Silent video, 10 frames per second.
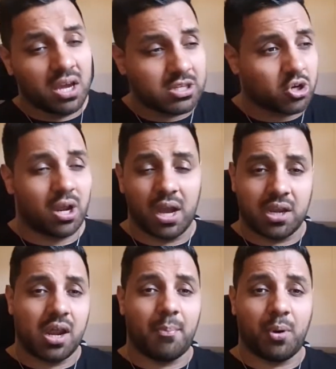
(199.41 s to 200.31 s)
is going to
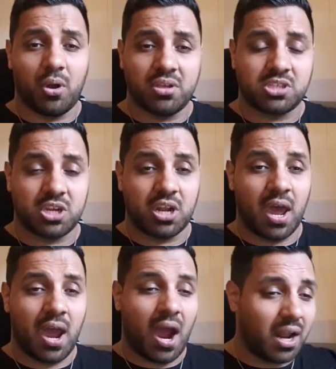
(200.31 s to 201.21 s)
header that ball into the
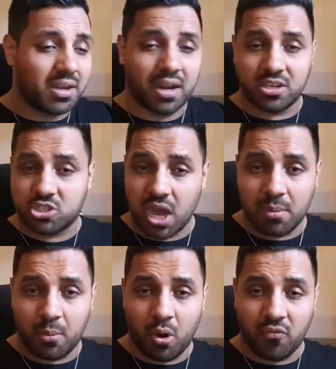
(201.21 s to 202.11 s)
net, and then it's
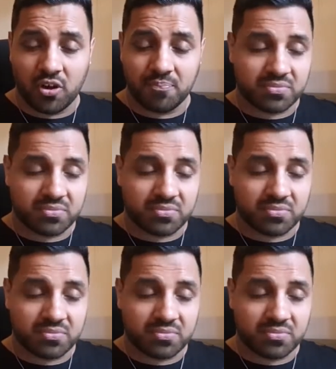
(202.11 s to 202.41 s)
game over.